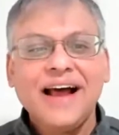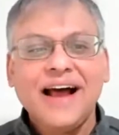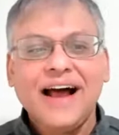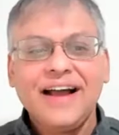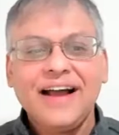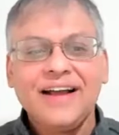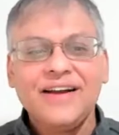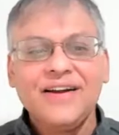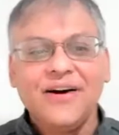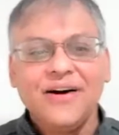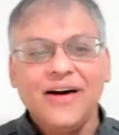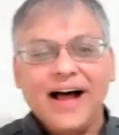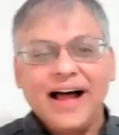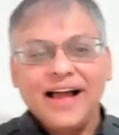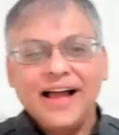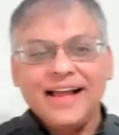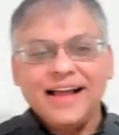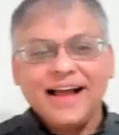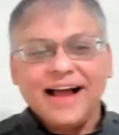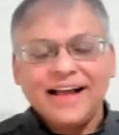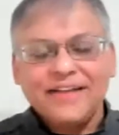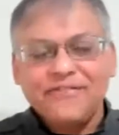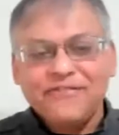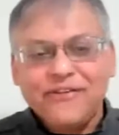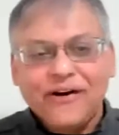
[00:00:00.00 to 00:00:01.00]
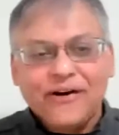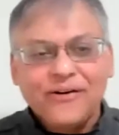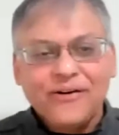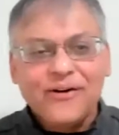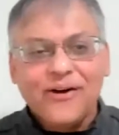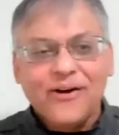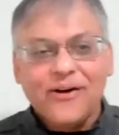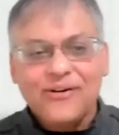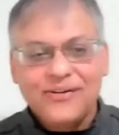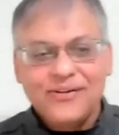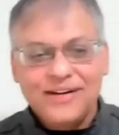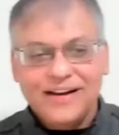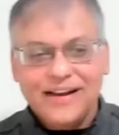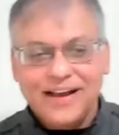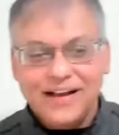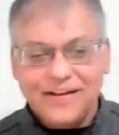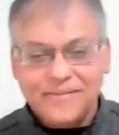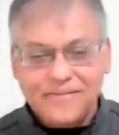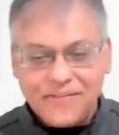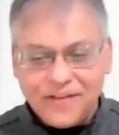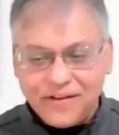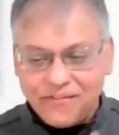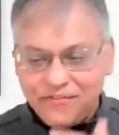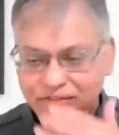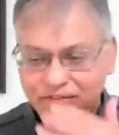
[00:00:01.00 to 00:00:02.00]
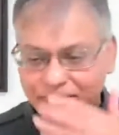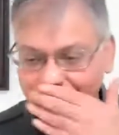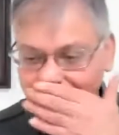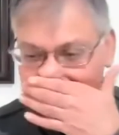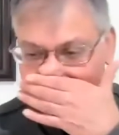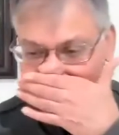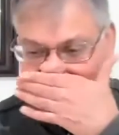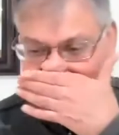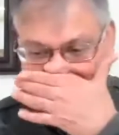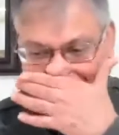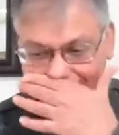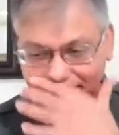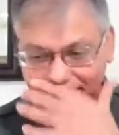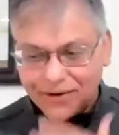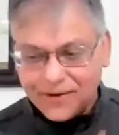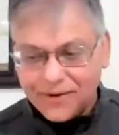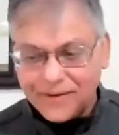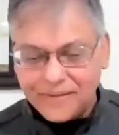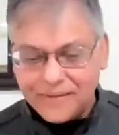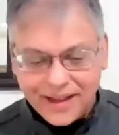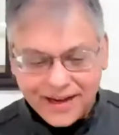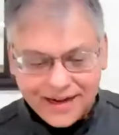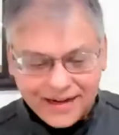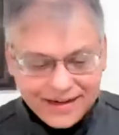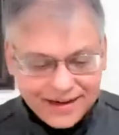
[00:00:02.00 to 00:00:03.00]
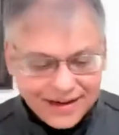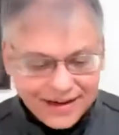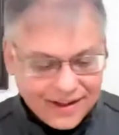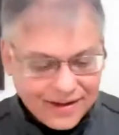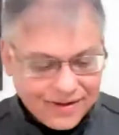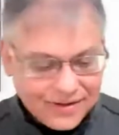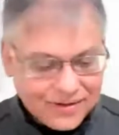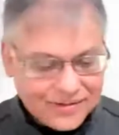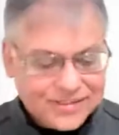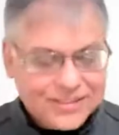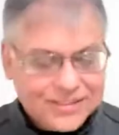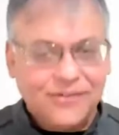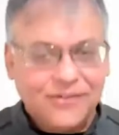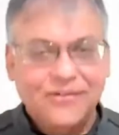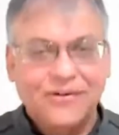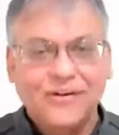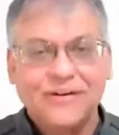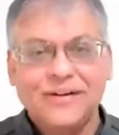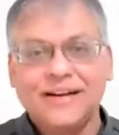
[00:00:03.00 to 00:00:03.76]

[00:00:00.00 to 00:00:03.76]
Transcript: you know, I found out a few months ago, and Utsavda